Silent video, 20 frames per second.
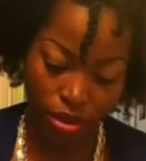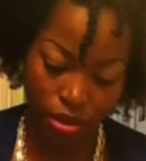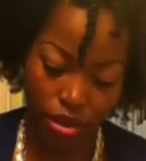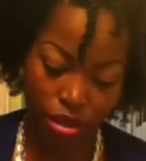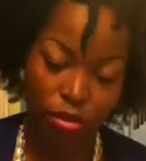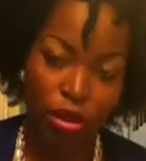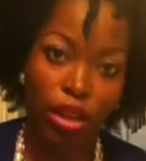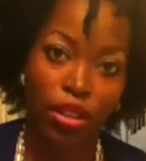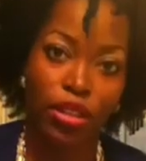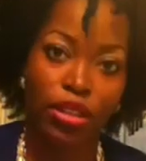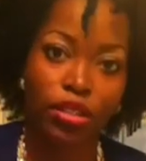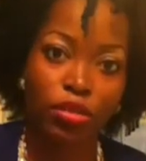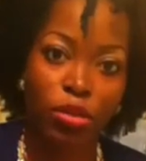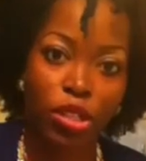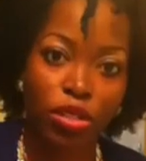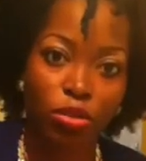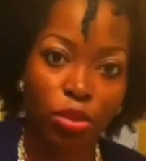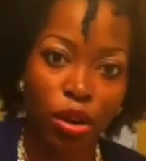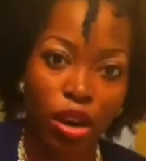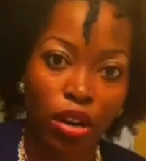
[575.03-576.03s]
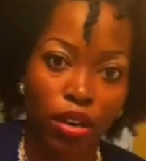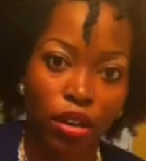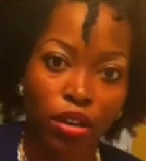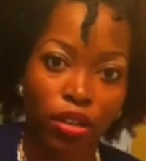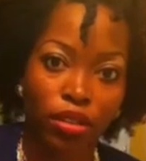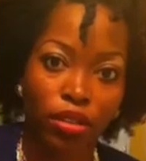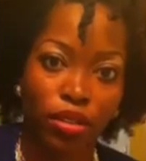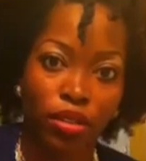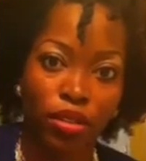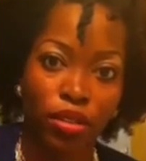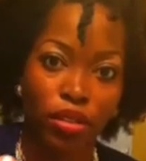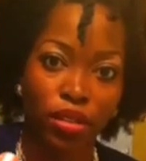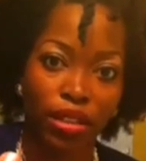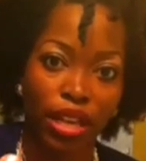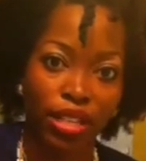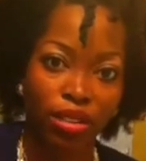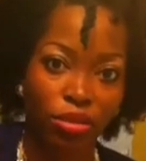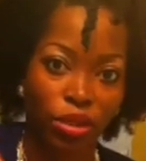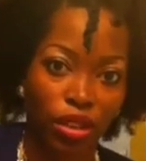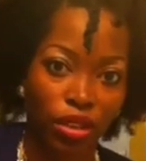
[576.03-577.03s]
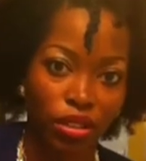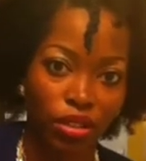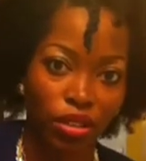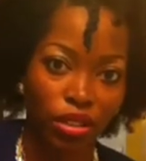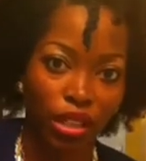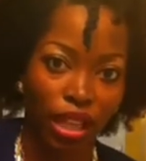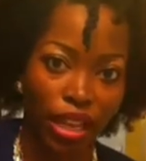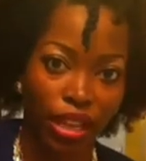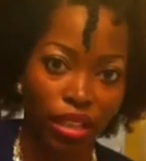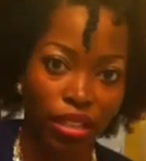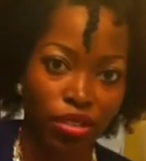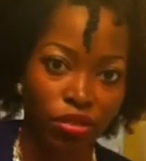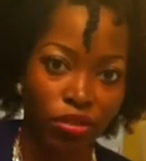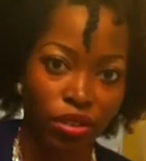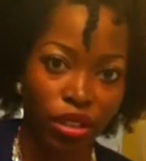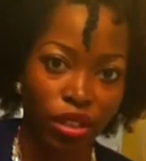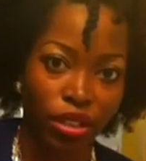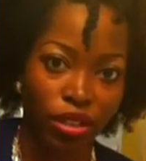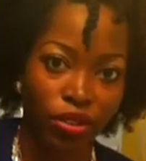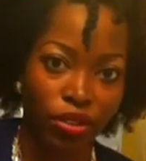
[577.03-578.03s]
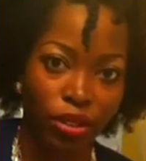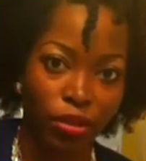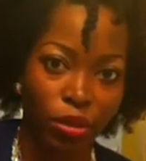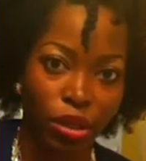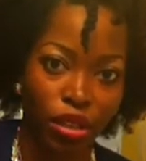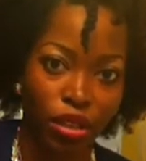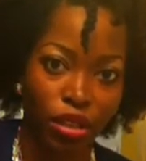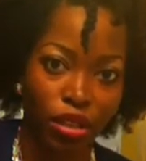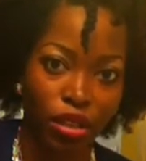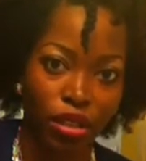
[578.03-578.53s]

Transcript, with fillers: about this much product. That's what it looks like. It's really creamy.